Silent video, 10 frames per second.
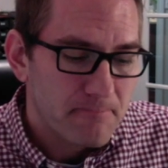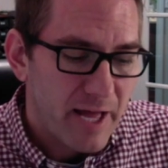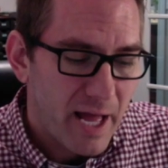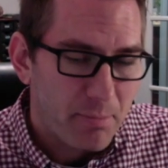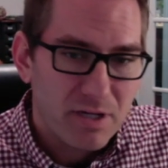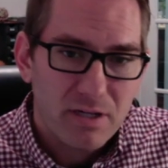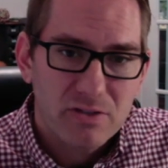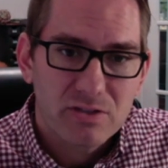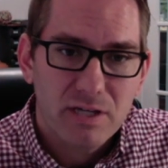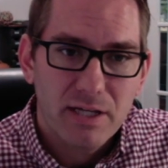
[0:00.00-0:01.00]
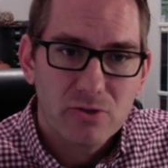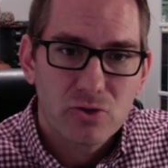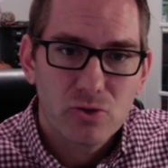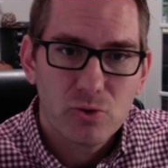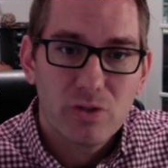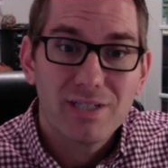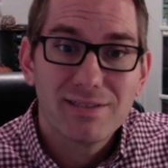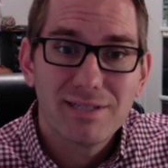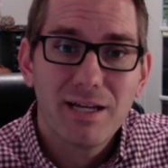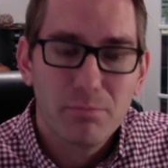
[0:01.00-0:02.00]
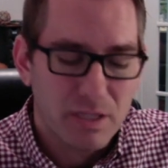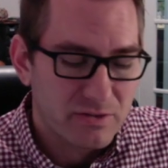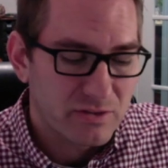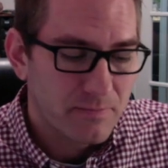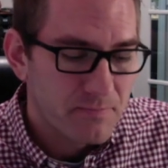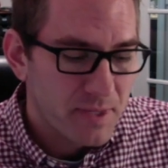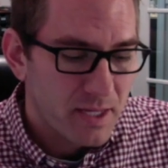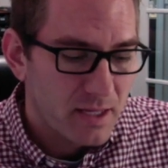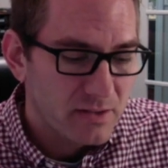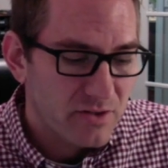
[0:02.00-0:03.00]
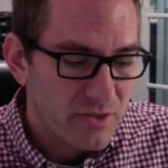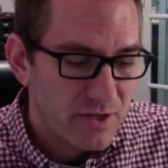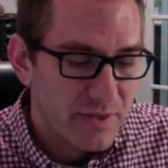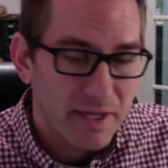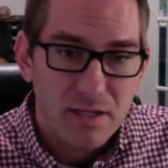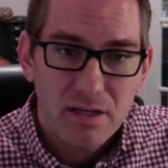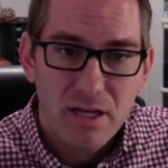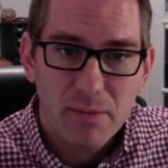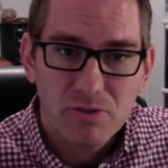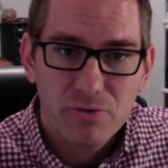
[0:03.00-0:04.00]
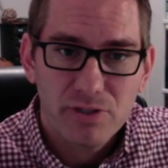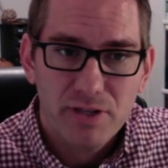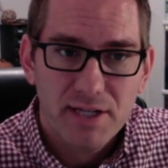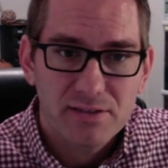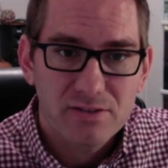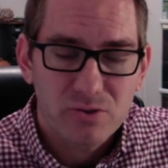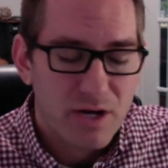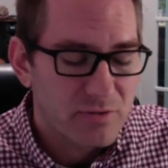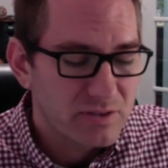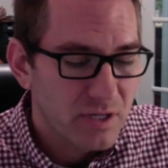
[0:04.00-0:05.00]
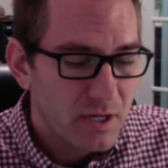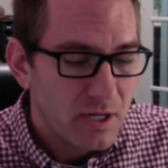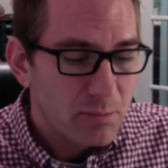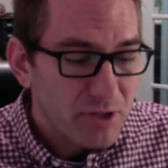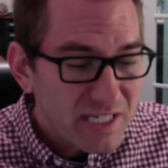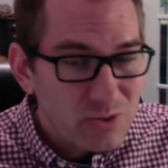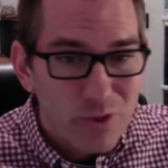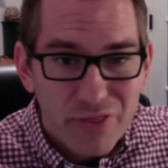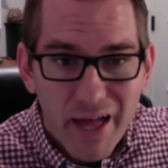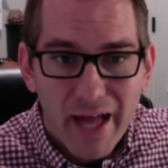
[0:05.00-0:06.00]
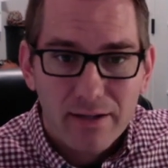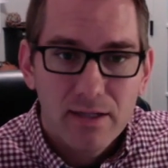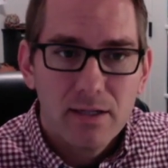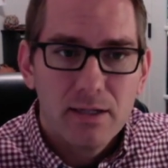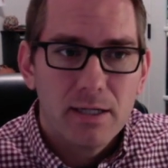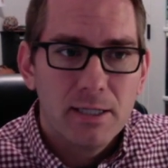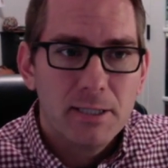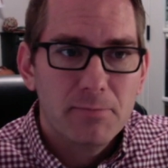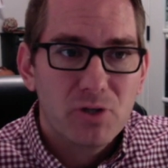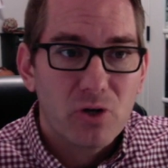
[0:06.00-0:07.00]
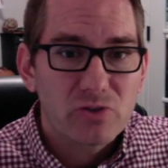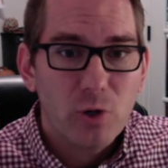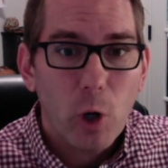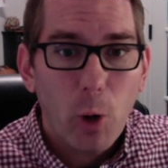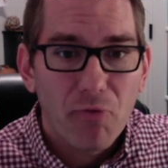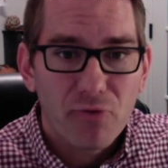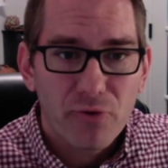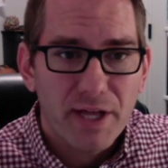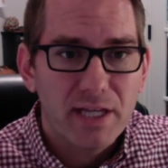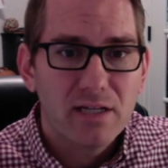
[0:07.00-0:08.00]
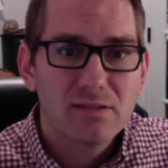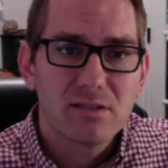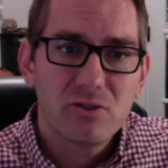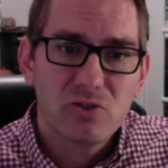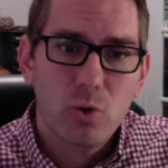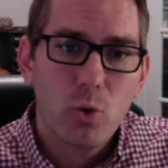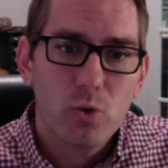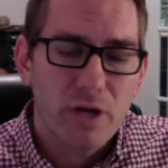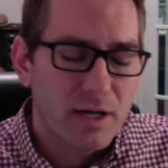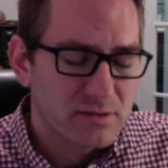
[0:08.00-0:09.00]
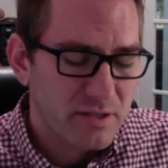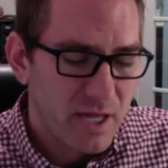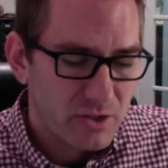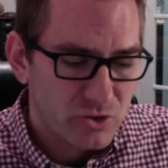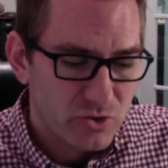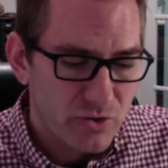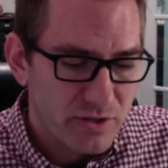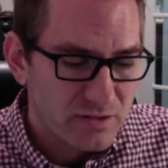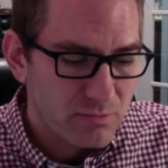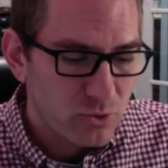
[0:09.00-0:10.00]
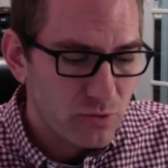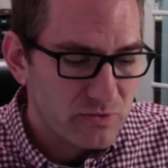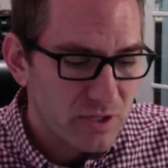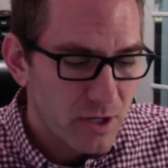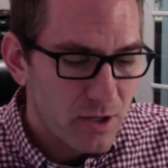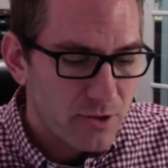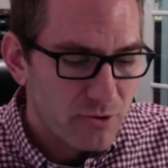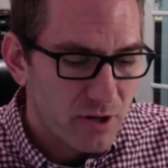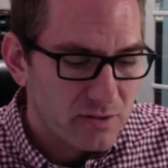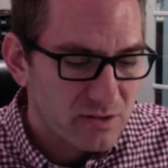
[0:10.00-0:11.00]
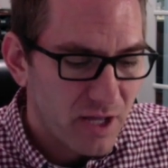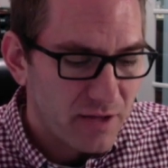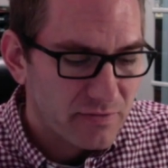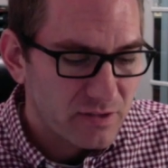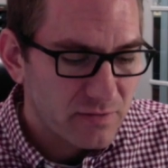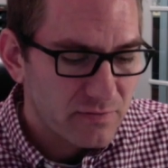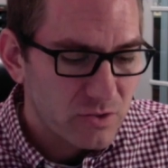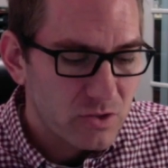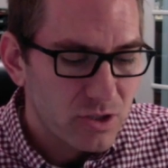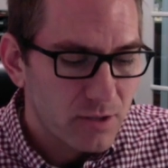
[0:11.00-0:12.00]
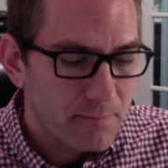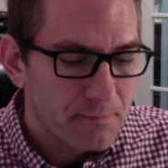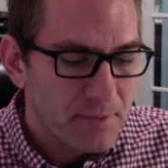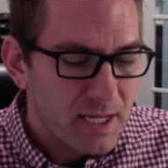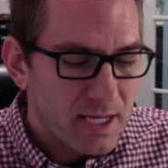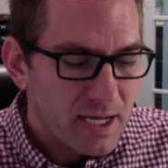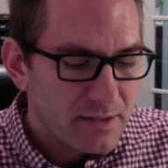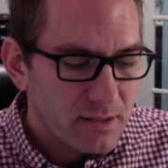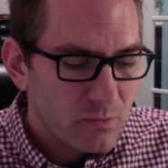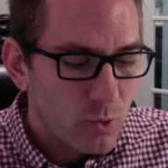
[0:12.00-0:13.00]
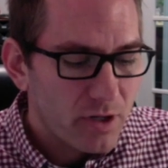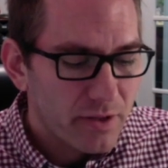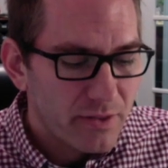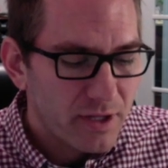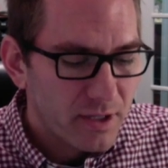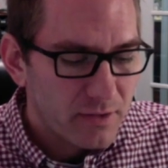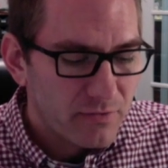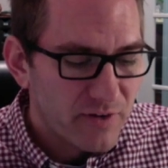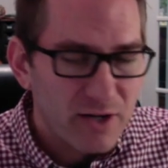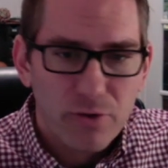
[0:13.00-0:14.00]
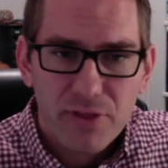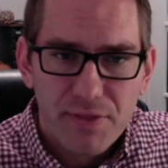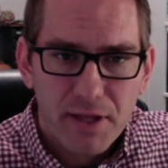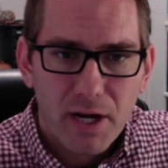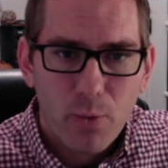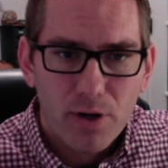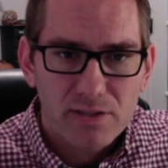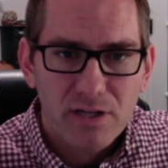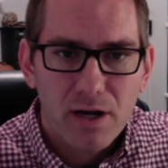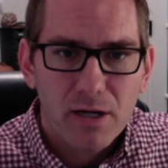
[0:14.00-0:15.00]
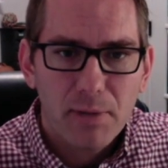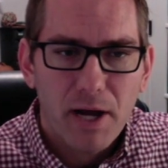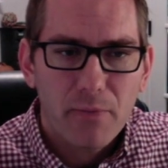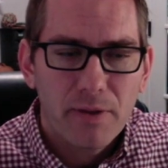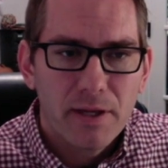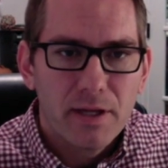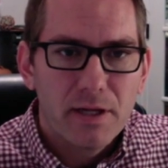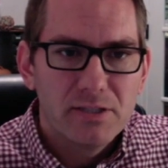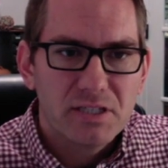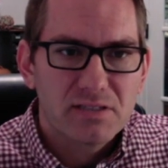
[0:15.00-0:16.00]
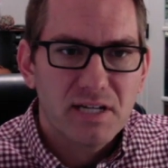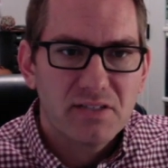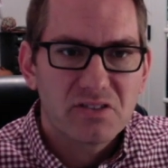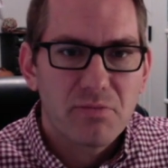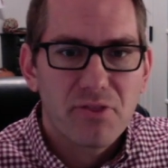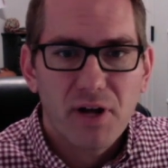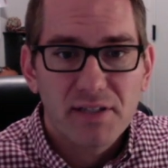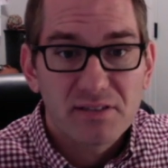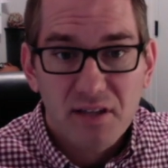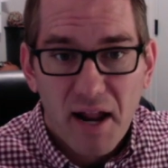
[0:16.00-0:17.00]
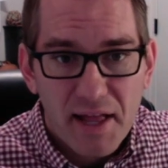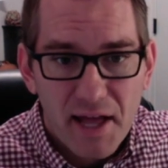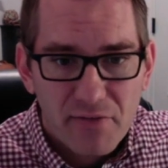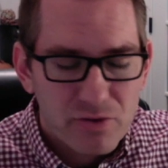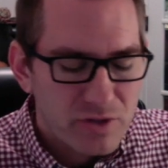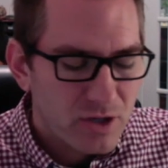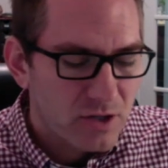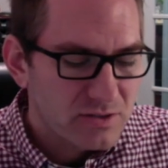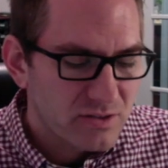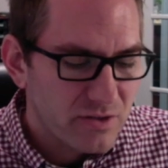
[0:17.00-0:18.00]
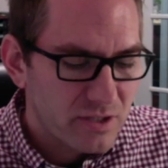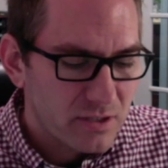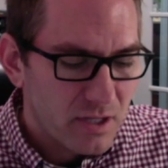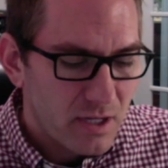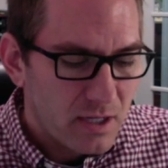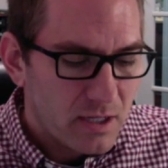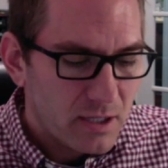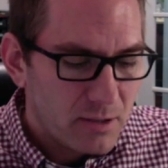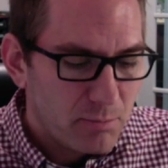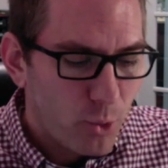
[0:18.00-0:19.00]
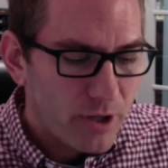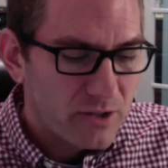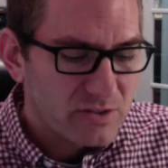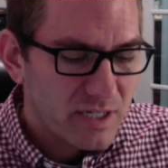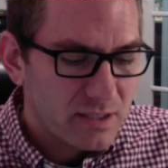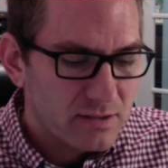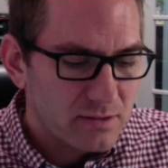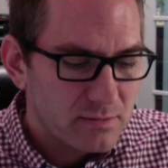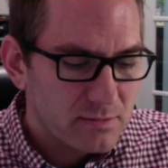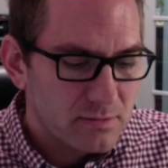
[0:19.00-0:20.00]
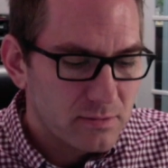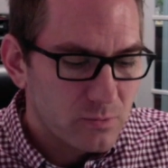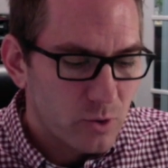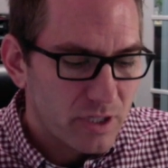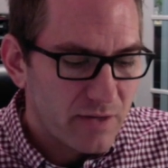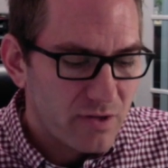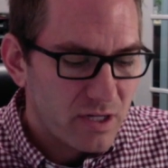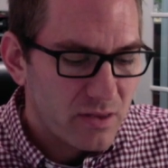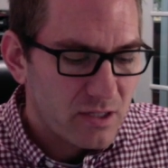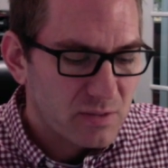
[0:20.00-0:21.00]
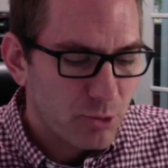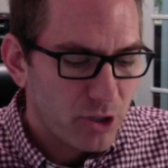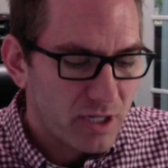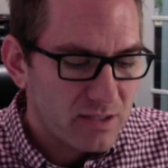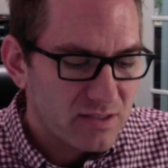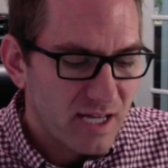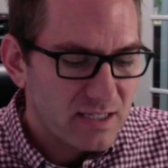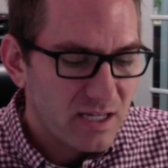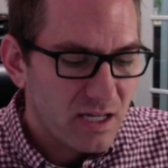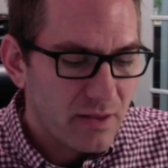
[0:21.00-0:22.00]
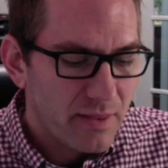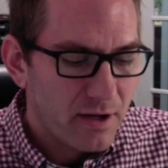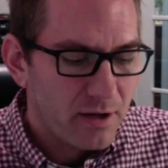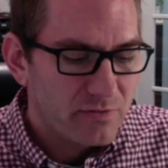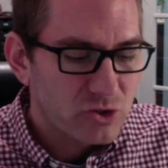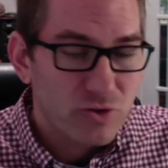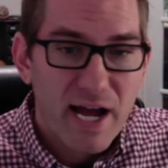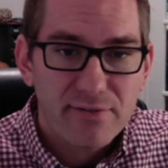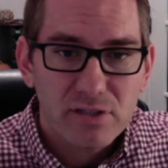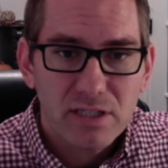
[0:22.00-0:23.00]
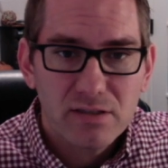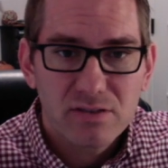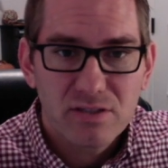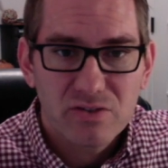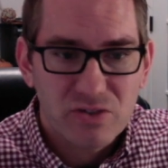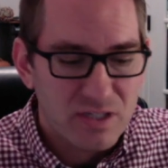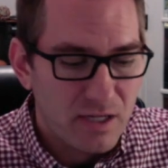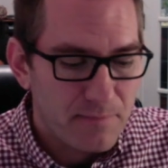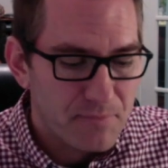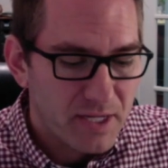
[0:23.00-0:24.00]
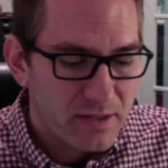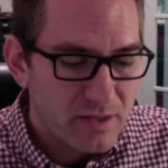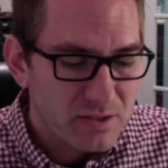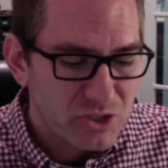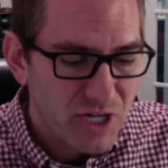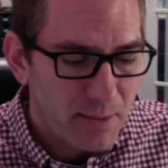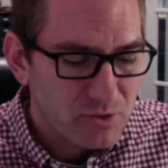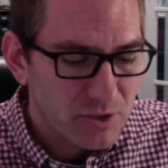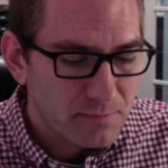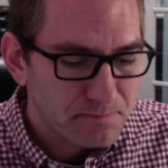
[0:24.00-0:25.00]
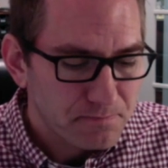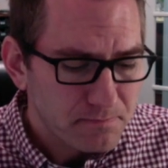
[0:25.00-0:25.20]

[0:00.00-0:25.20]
happiness and true contentment is the thing that he came to realize. And so I was pleased with that, but also hopeful that he continues to hold on to that truth as he moves throughout his life in the future. And the final thing that I want to talk about, just as some thoughts that I have in regards to the pointers that were given in this book, is the idea of traveling to see. And in this chapter,